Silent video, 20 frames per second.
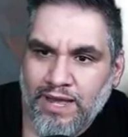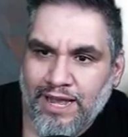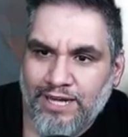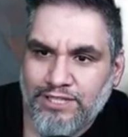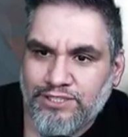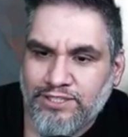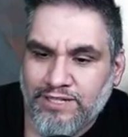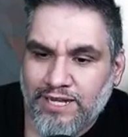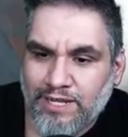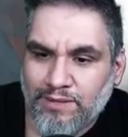
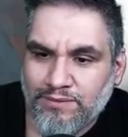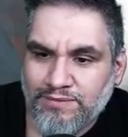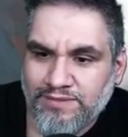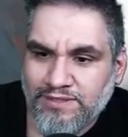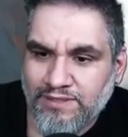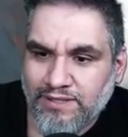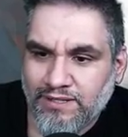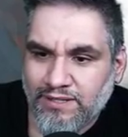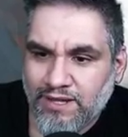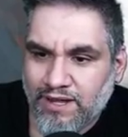Actually, now that we've
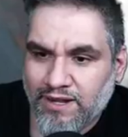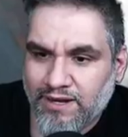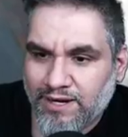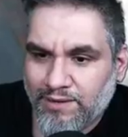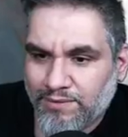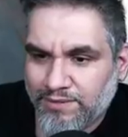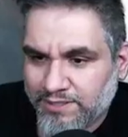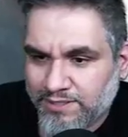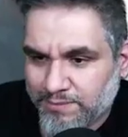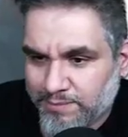seen Liliana,
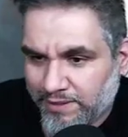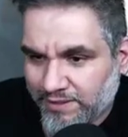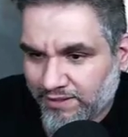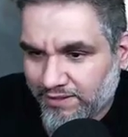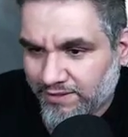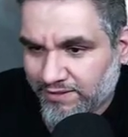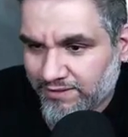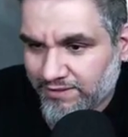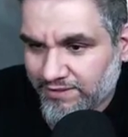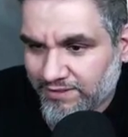I want this
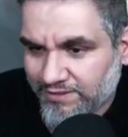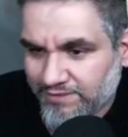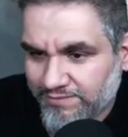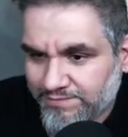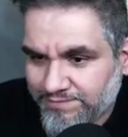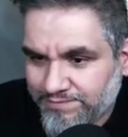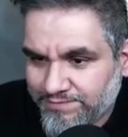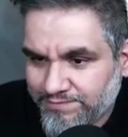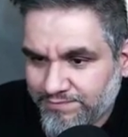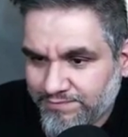Baloth in here.
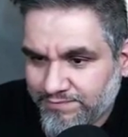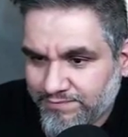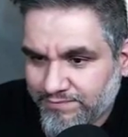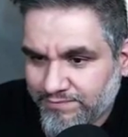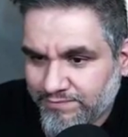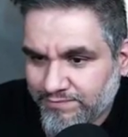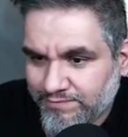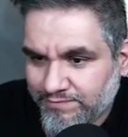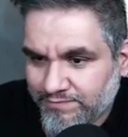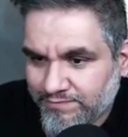
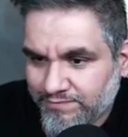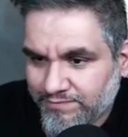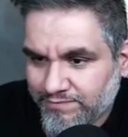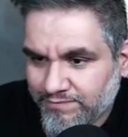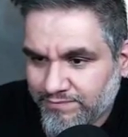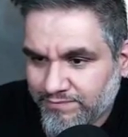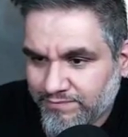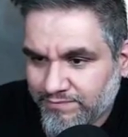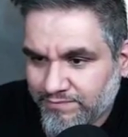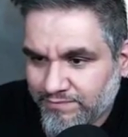Yeah,
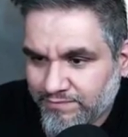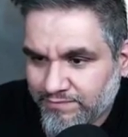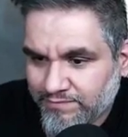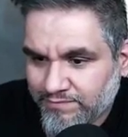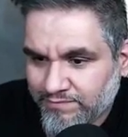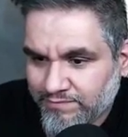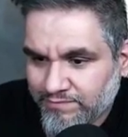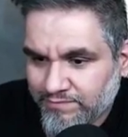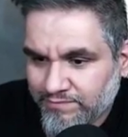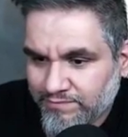we probably
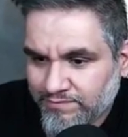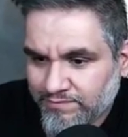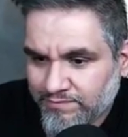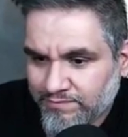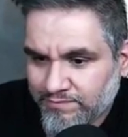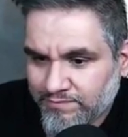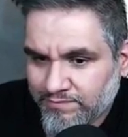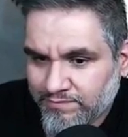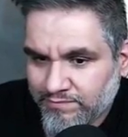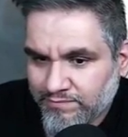
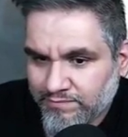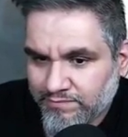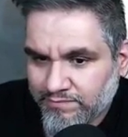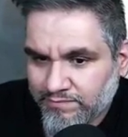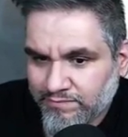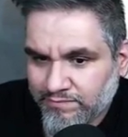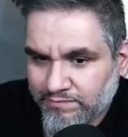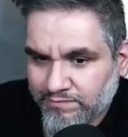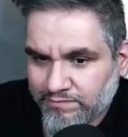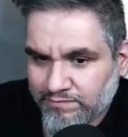replace
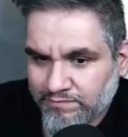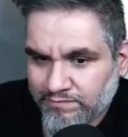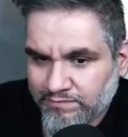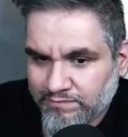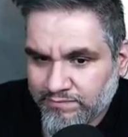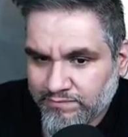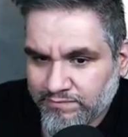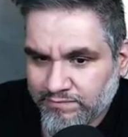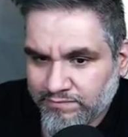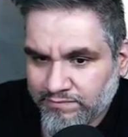
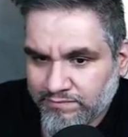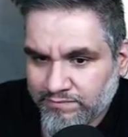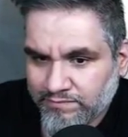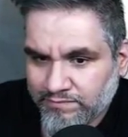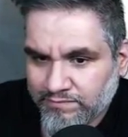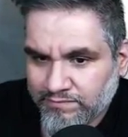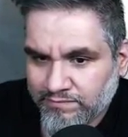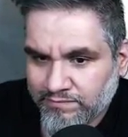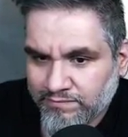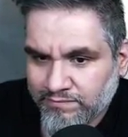something.
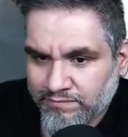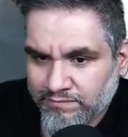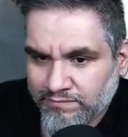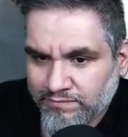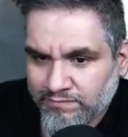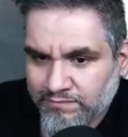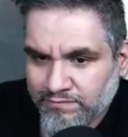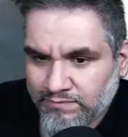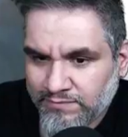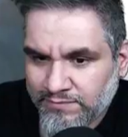
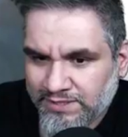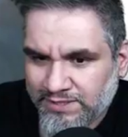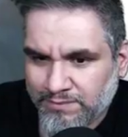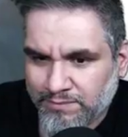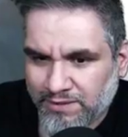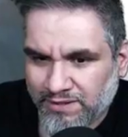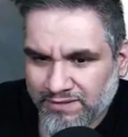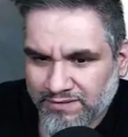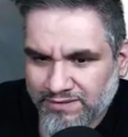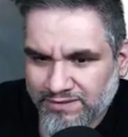
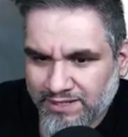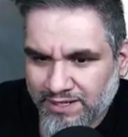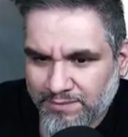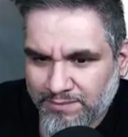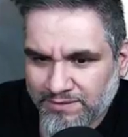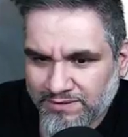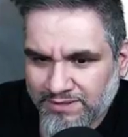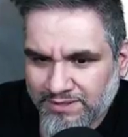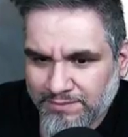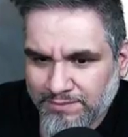Smuggler's
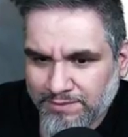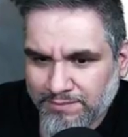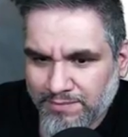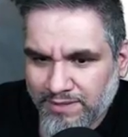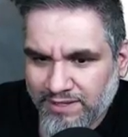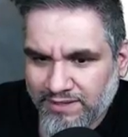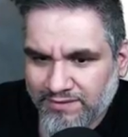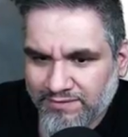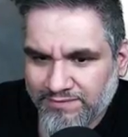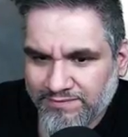Copter
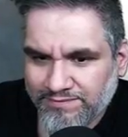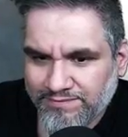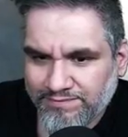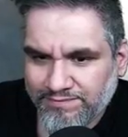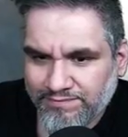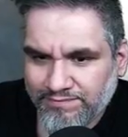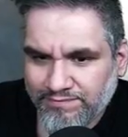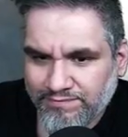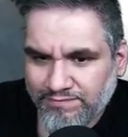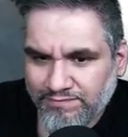sure,
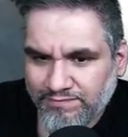yeah.